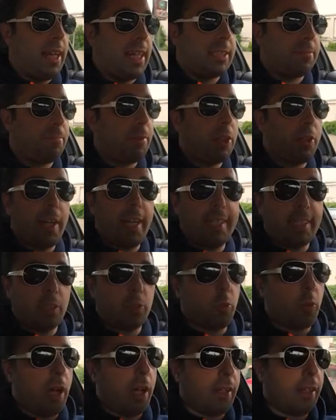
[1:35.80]
aspirated
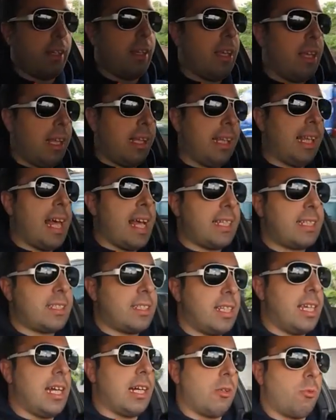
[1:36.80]
one. Last
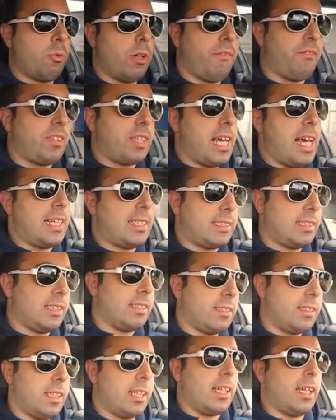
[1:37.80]
year we tested
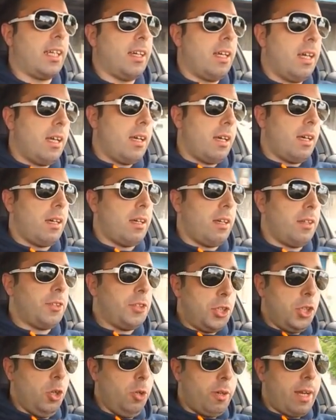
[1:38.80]
the
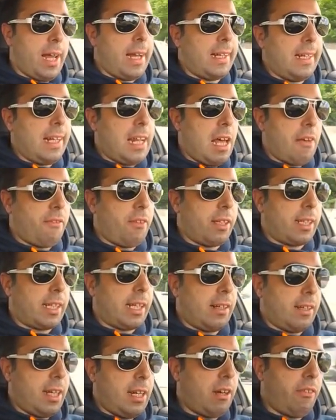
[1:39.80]
new 911
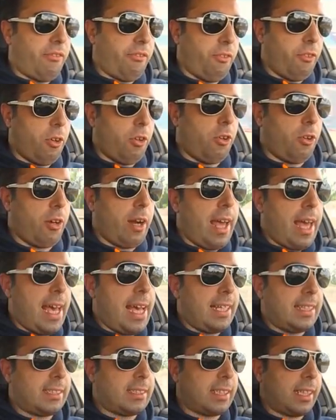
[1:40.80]
Carrera
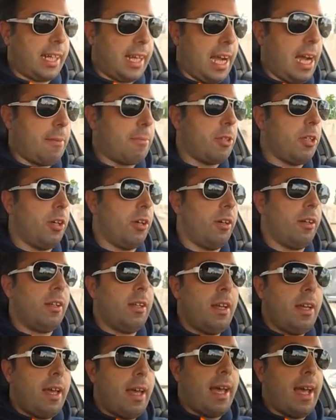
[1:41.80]
4S Cabrio,
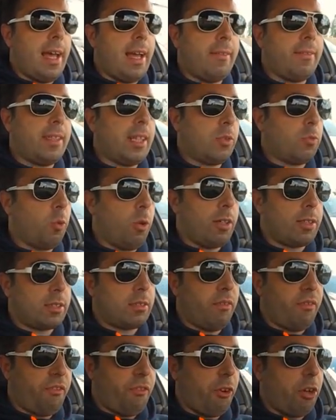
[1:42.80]
and that was
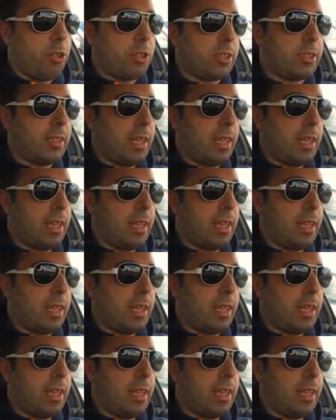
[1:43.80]
the first